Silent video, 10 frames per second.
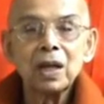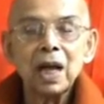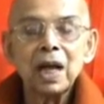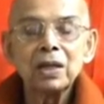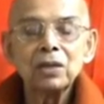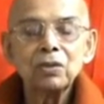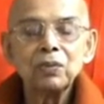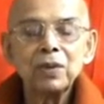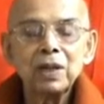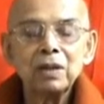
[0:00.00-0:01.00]
And you
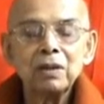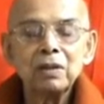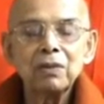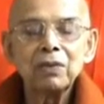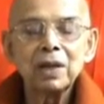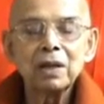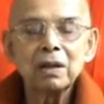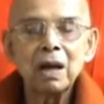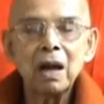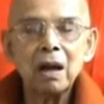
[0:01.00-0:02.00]
feel very
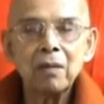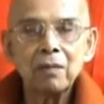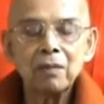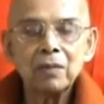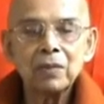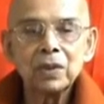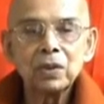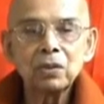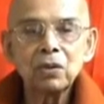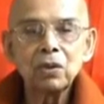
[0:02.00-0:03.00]
calm.
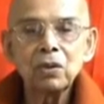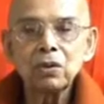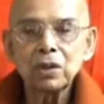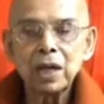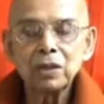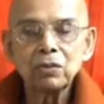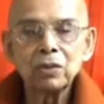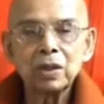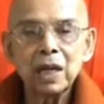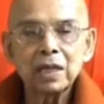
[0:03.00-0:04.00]
You don't try
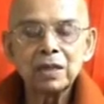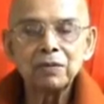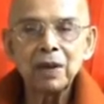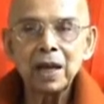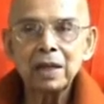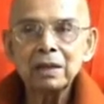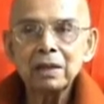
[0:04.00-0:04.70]
to gratify,